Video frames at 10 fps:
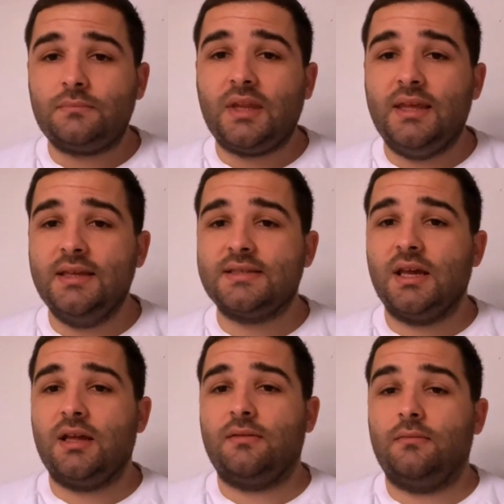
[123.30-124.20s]
he
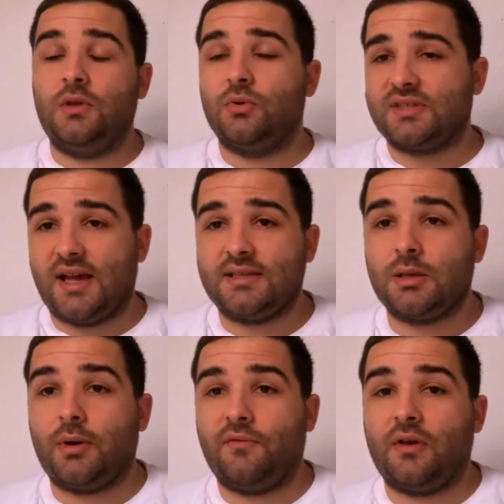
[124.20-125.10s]
said, he was asked
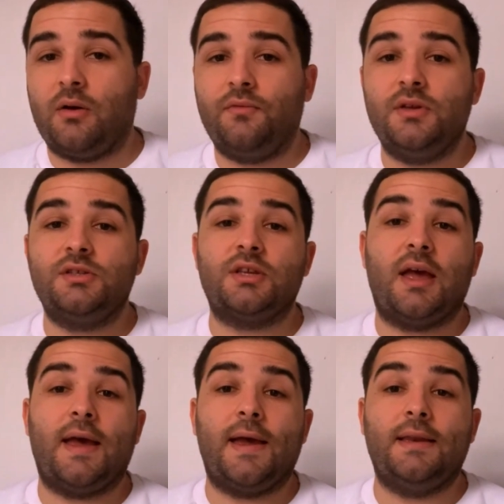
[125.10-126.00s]
about VLAHOVIC,
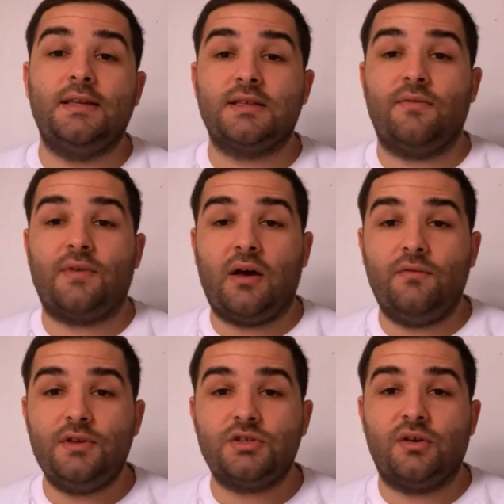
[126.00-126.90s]
and he said
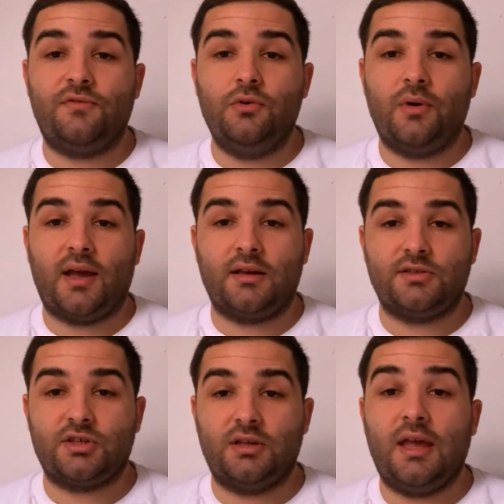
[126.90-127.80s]
VLAHOVIC, a few
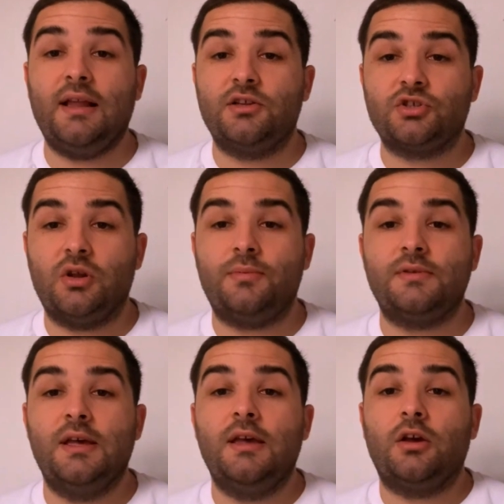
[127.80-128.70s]
English
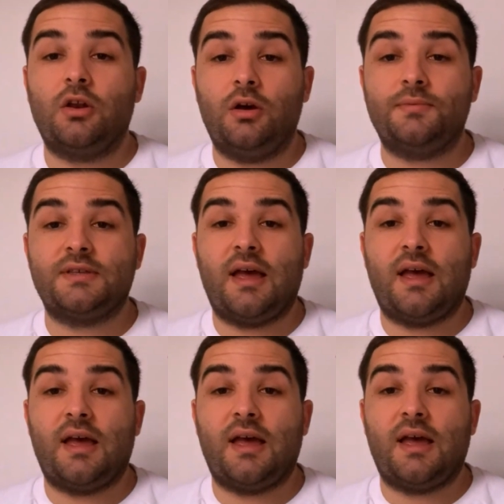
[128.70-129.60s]
clubs
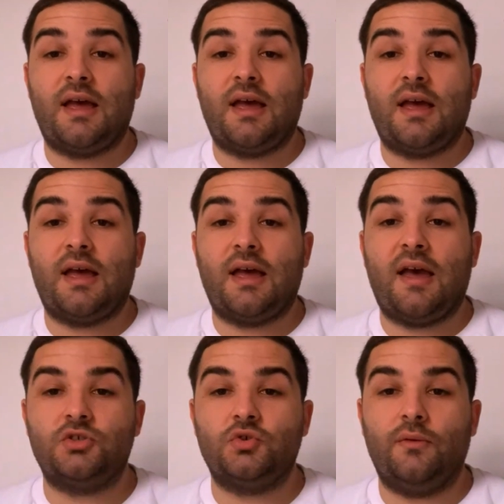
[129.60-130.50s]
have been in touch
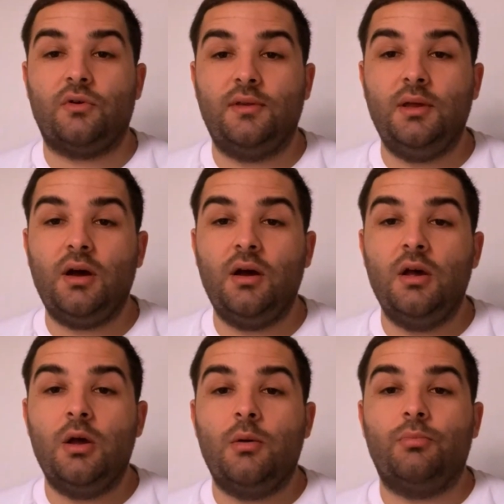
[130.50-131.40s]
with Fiorentina,
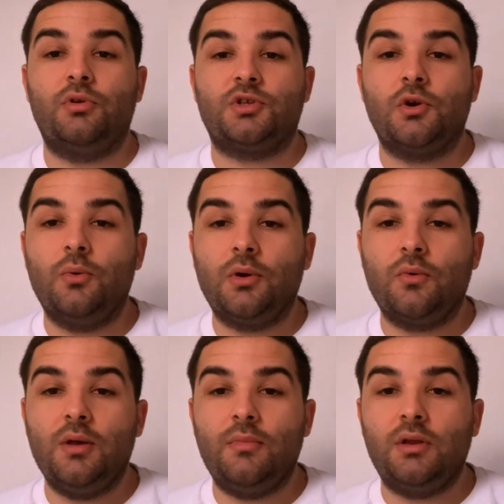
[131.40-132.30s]
but there's no
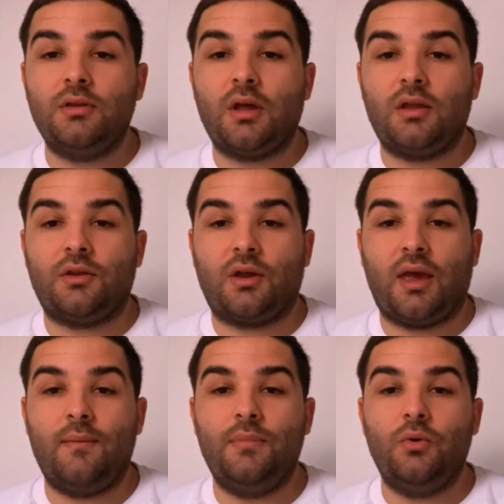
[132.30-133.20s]
agreement, and there
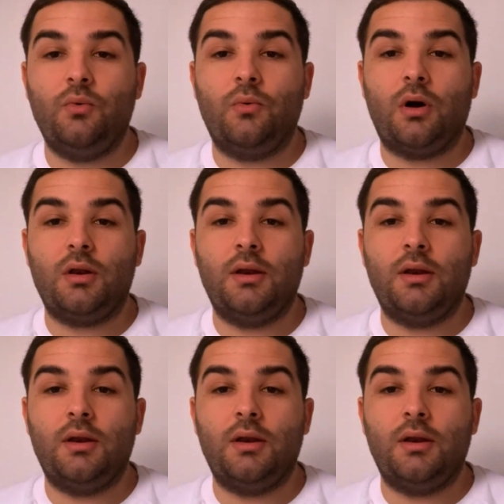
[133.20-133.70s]
can be one